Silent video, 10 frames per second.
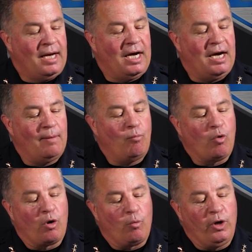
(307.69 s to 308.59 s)

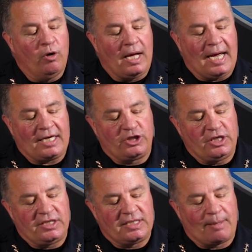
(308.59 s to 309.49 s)
where we'll
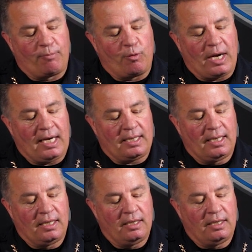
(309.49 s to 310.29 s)
actually separate